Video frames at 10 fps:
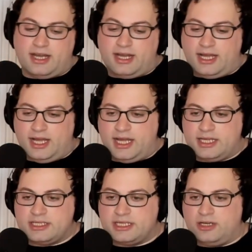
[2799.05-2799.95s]

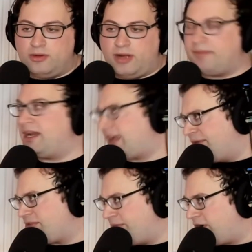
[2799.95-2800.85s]
So I mean I
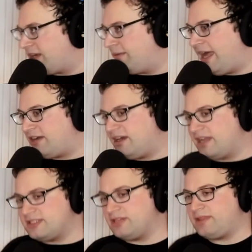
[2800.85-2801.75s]
come from the marketing
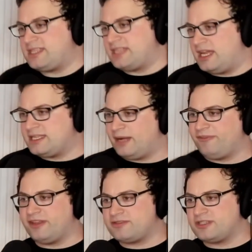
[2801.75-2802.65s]
background, so it's helpful there.